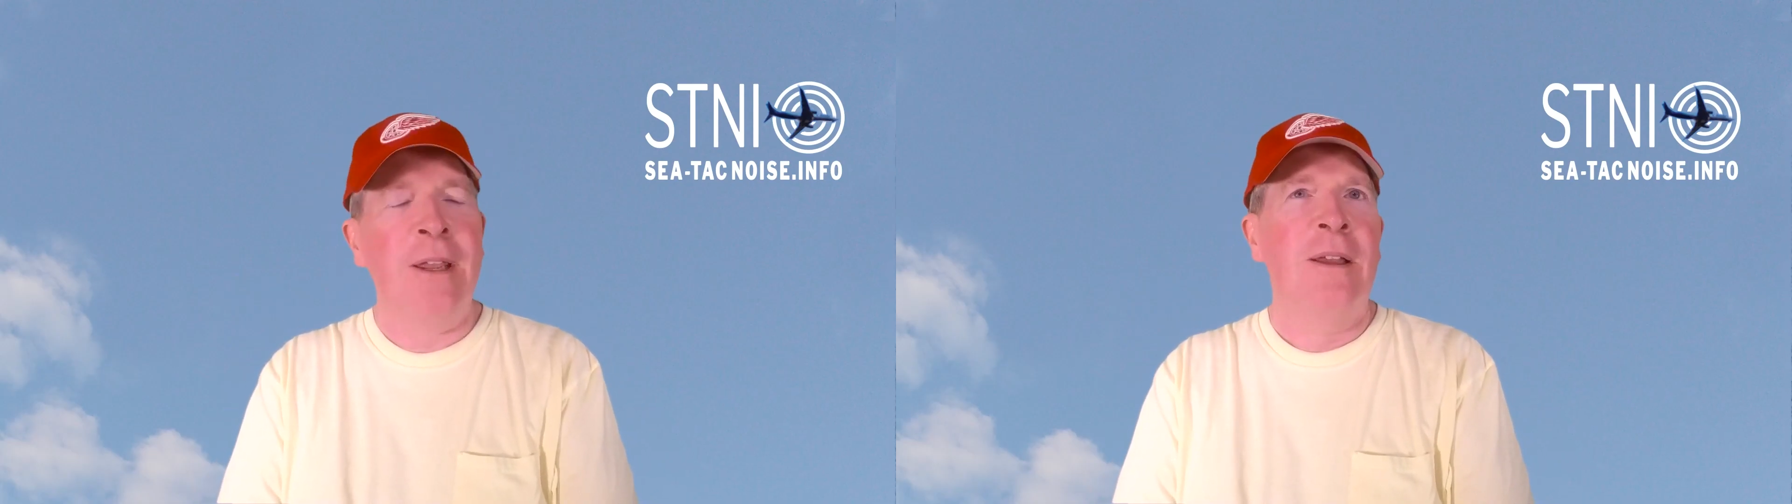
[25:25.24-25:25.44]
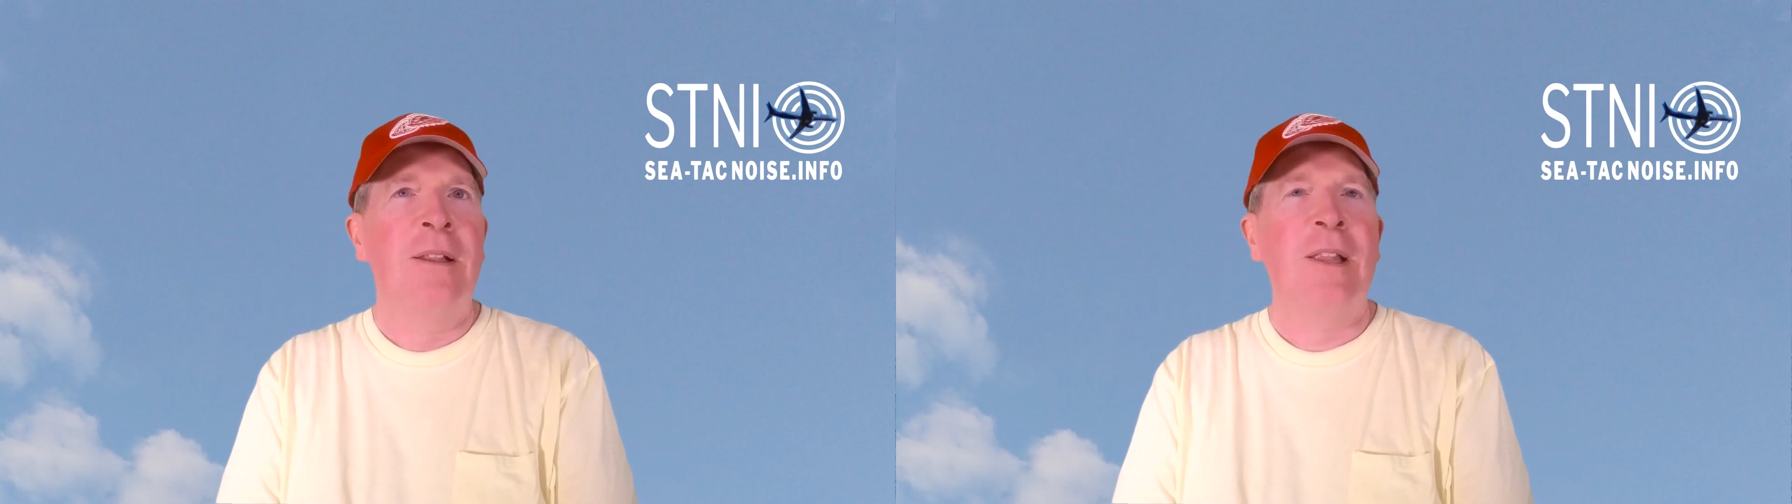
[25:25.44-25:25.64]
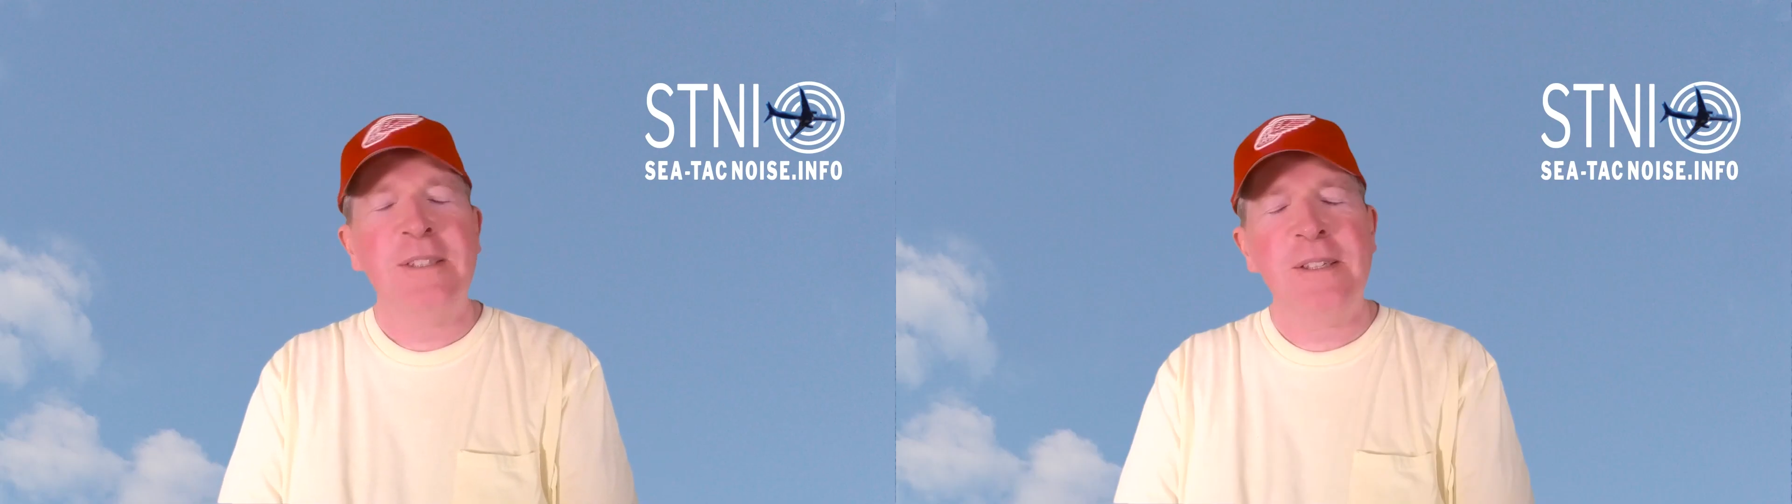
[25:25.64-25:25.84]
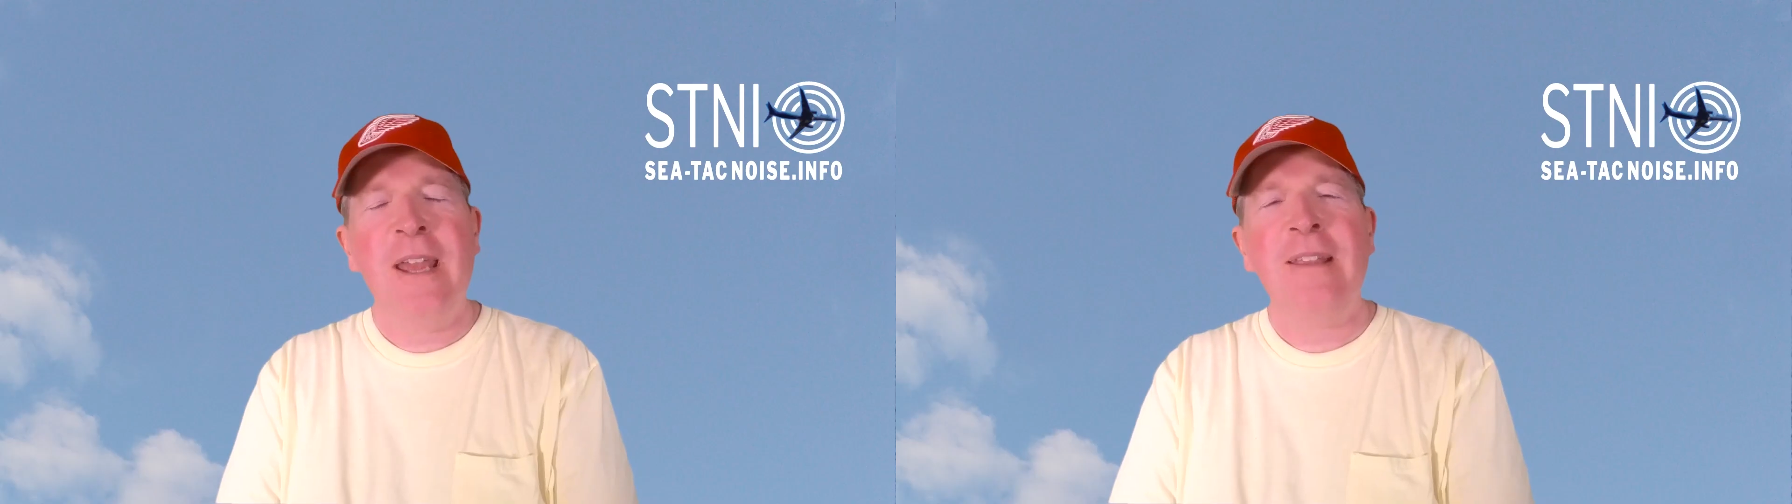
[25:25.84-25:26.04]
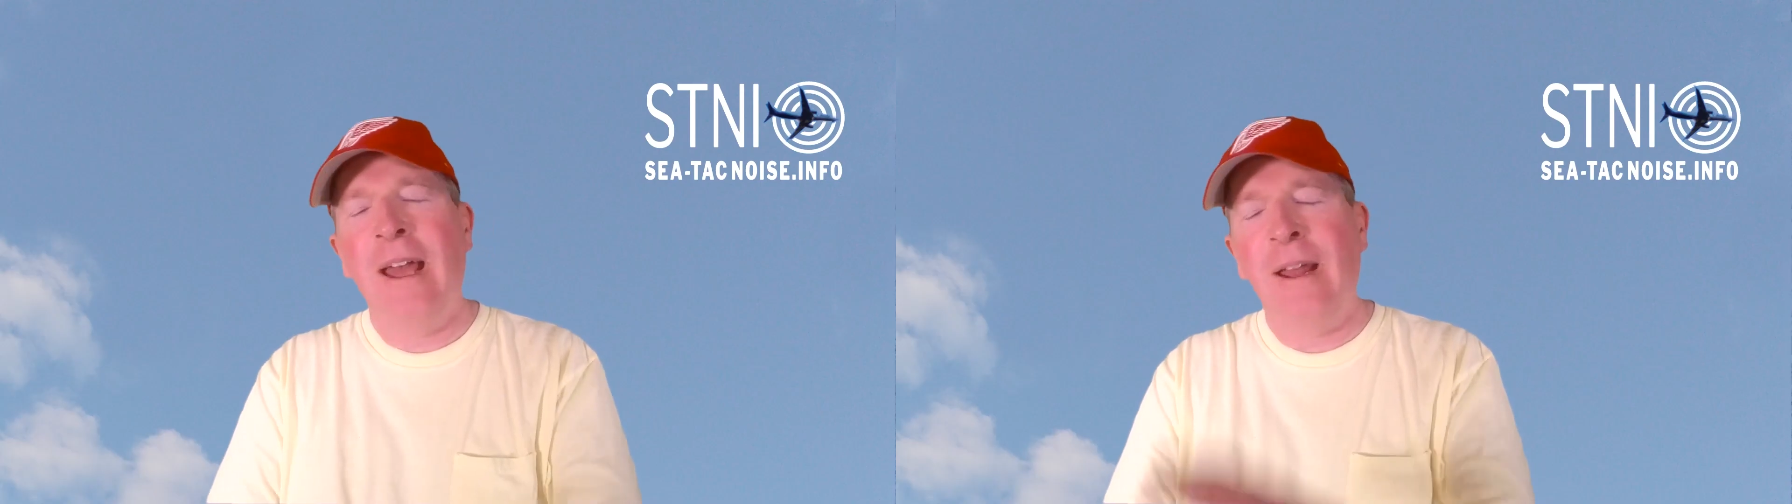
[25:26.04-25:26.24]
let's
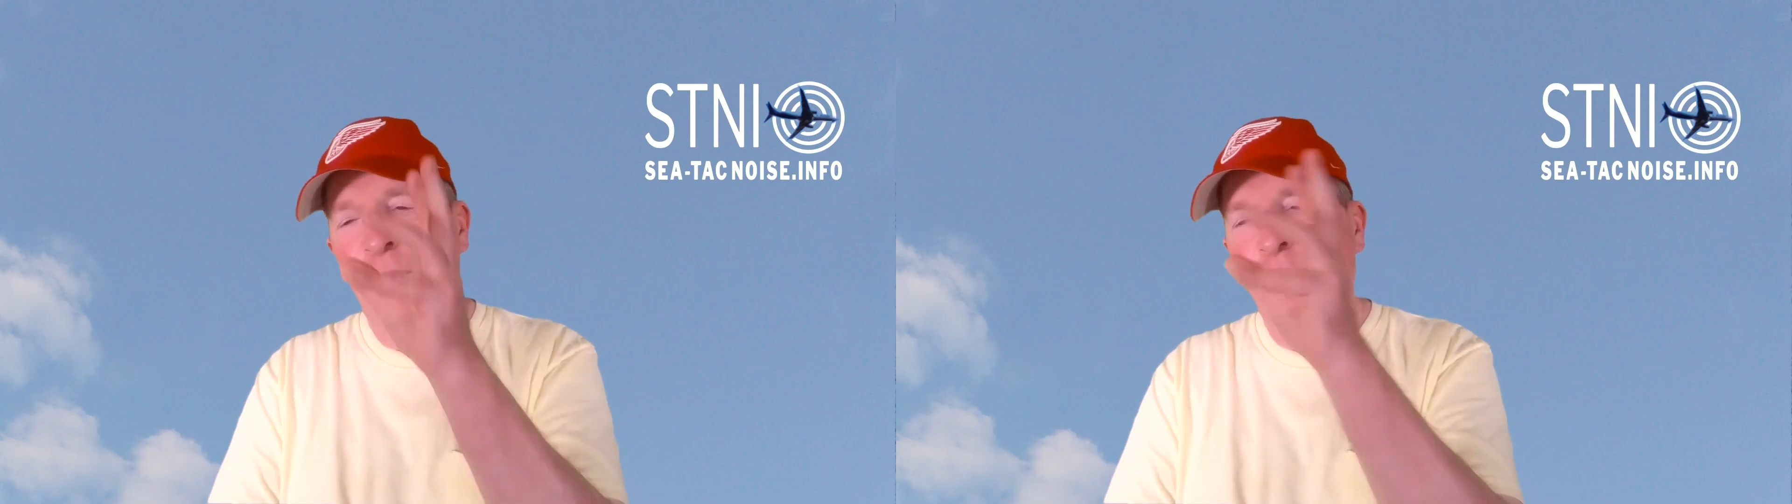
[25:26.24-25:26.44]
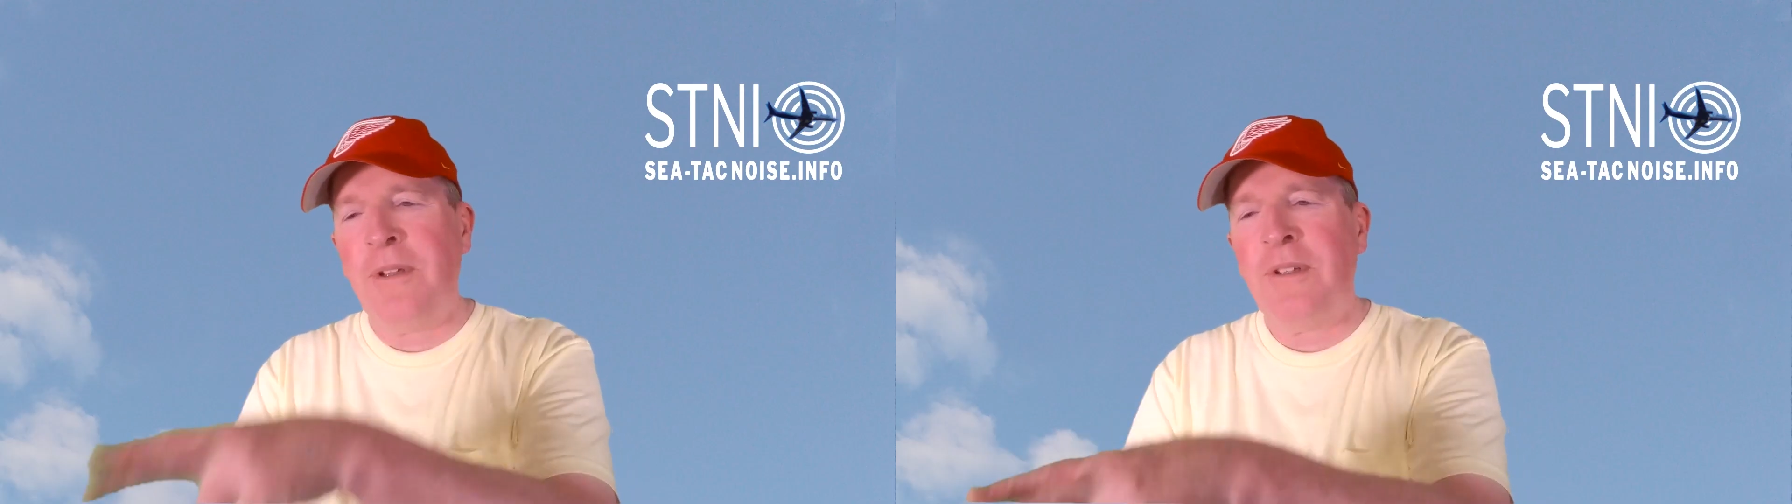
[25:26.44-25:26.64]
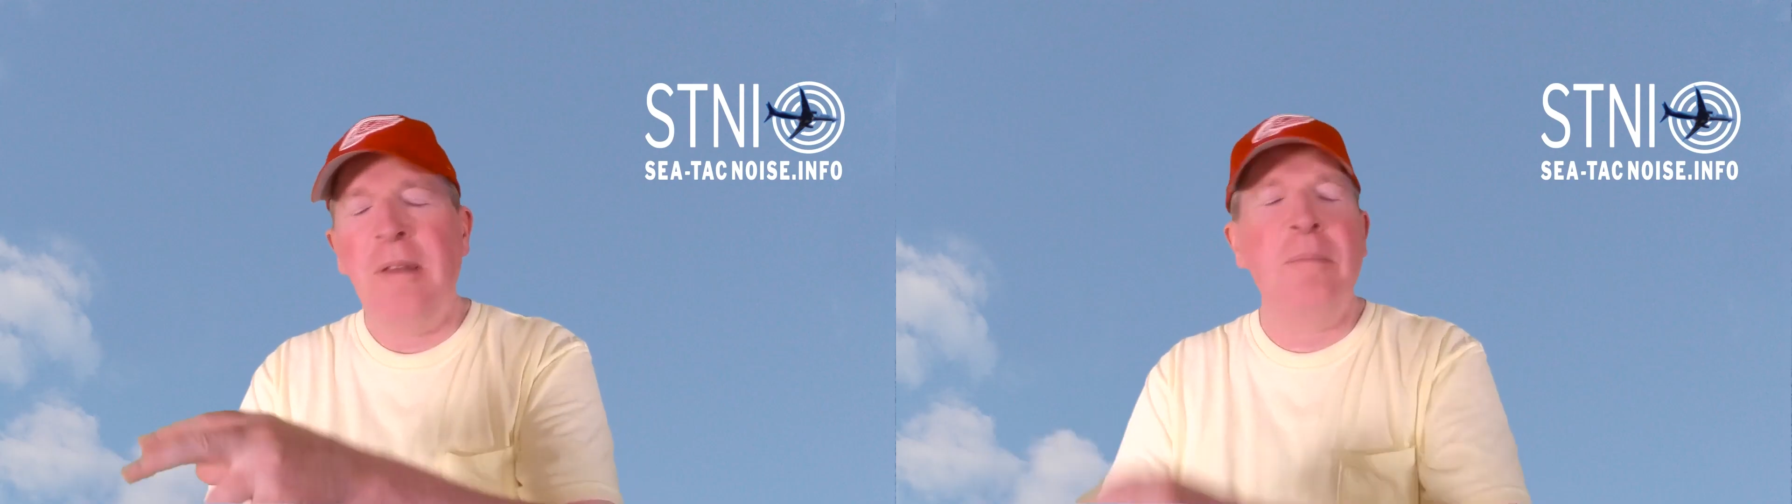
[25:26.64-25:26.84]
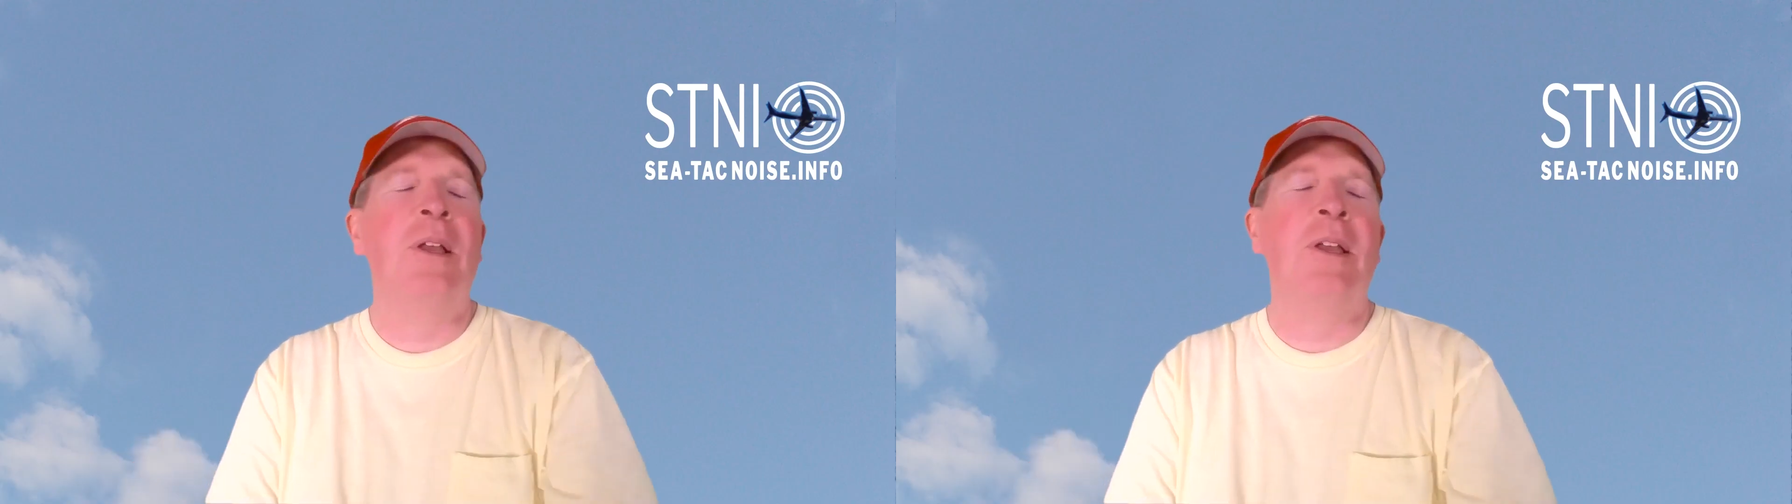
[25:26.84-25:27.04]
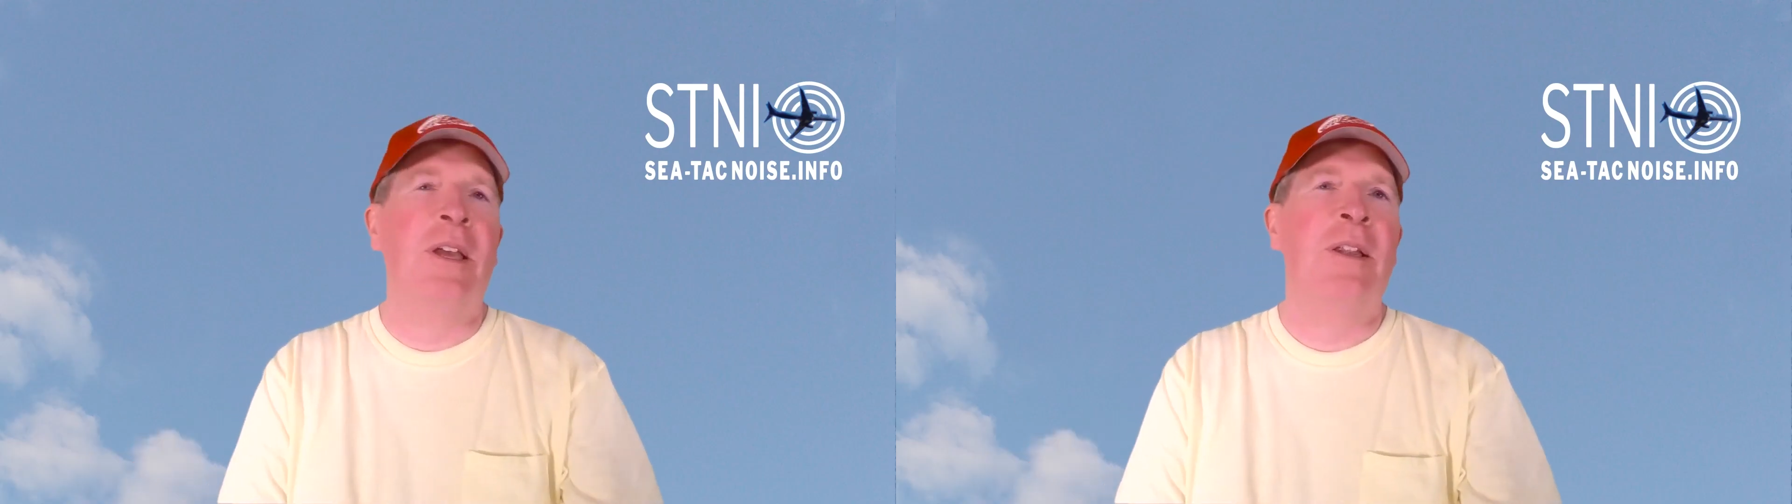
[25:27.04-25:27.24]
take that $14
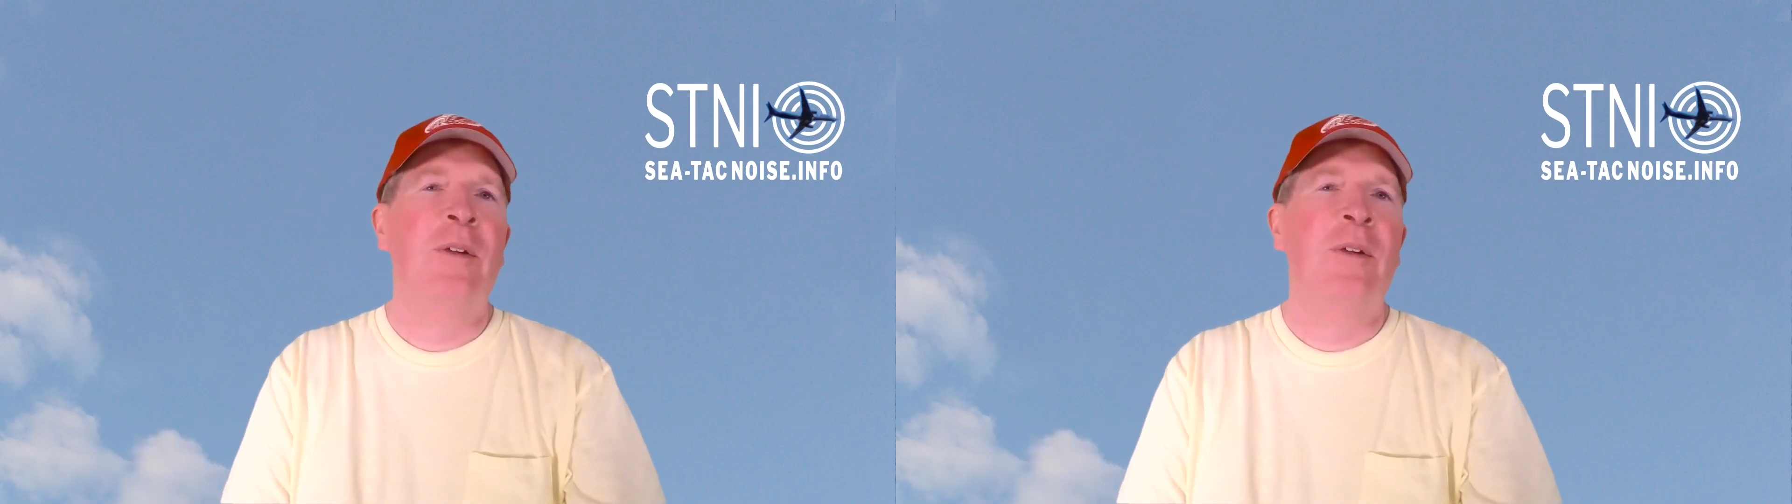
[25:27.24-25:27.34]
million